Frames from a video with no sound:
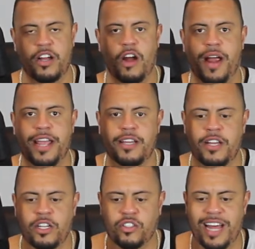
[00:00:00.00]
All right.
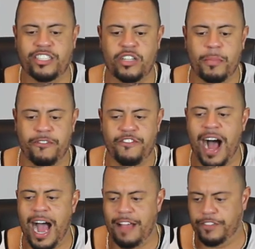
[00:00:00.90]
So that's number
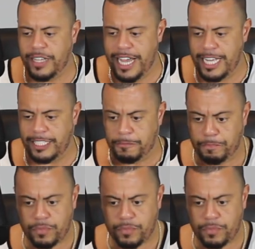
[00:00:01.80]
5, is